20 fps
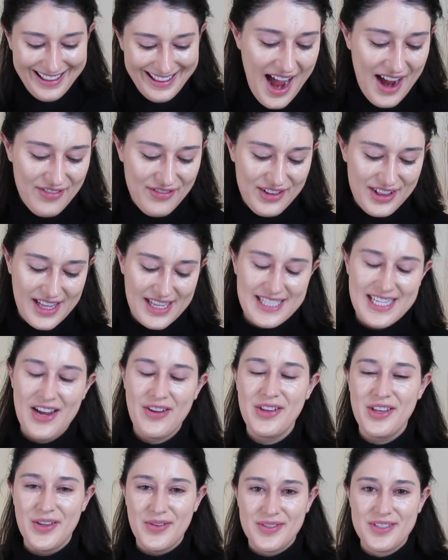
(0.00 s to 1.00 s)
I realized how
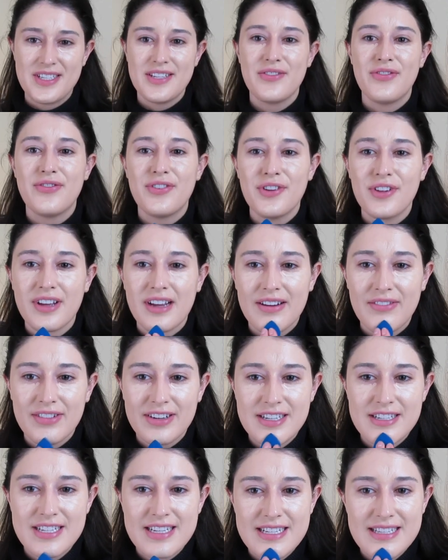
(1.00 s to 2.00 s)
used to full
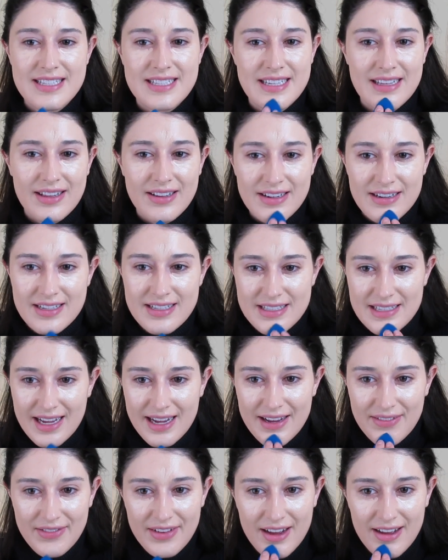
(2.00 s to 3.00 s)
coverage concealers
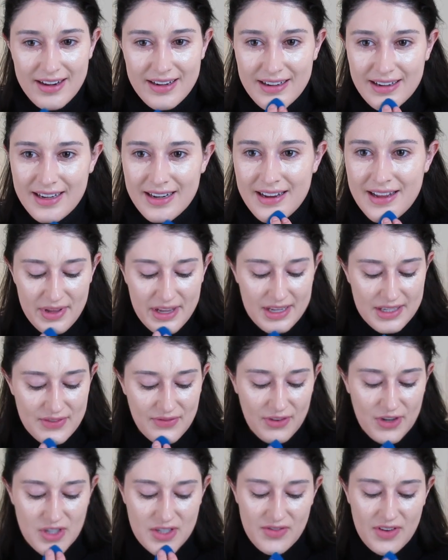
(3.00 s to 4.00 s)
I've gotten because
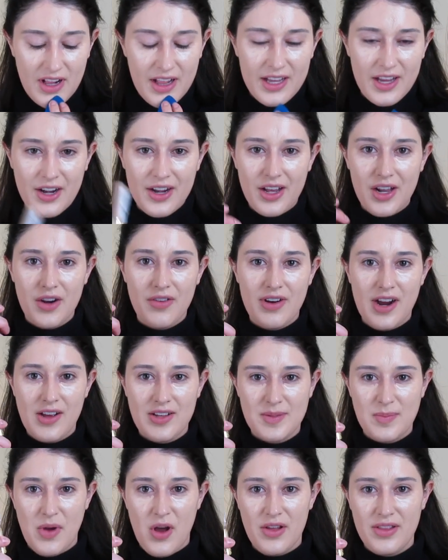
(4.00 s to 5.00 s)
first of all, I couldn't get over how
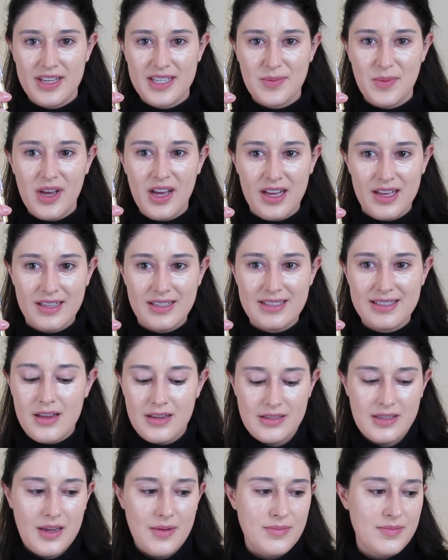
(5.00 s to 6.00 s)
small this was
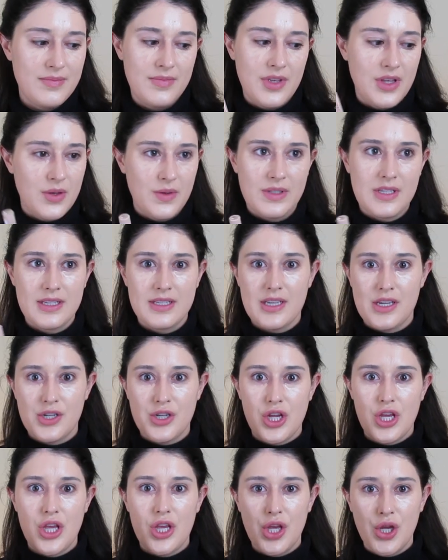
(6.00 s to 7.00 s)
because I'm used to such
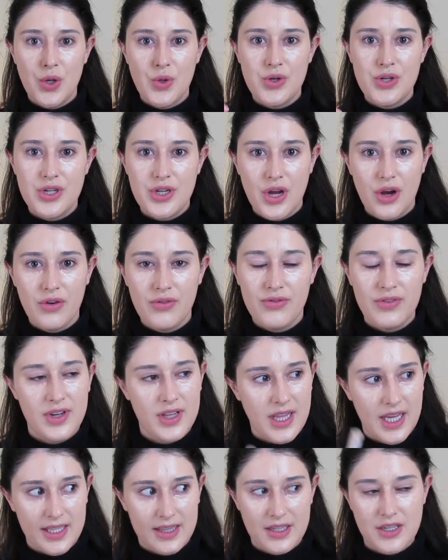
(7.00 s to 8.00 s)
a huge doe foot
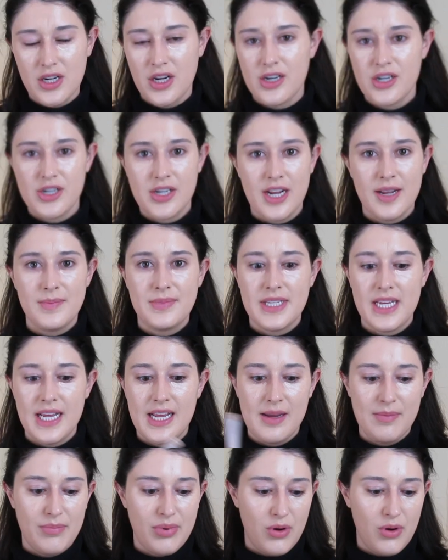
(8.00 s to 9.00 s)
like the Tarte Shape Tape